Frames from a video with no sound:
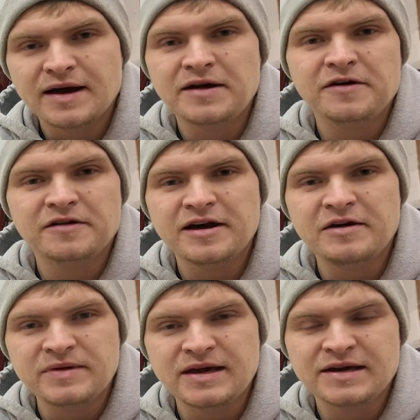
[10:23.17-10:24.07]
I know it'll
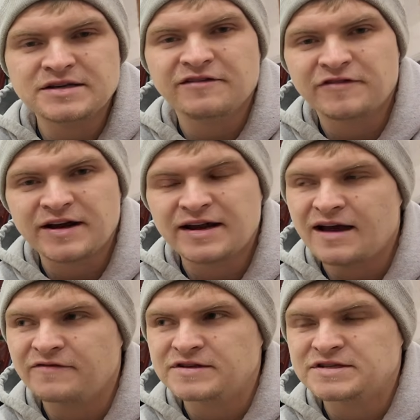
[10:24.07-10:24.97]
help me because I'll forget
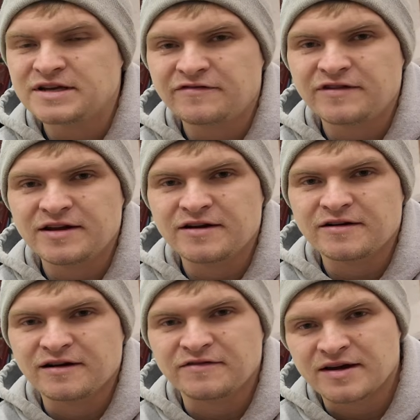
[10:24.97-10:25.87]
half this stuff in a year
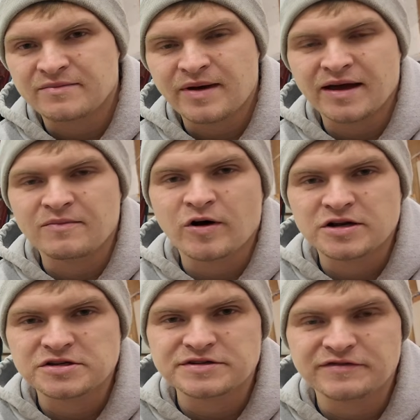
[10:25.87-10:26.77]
and I'll have to come back and watch this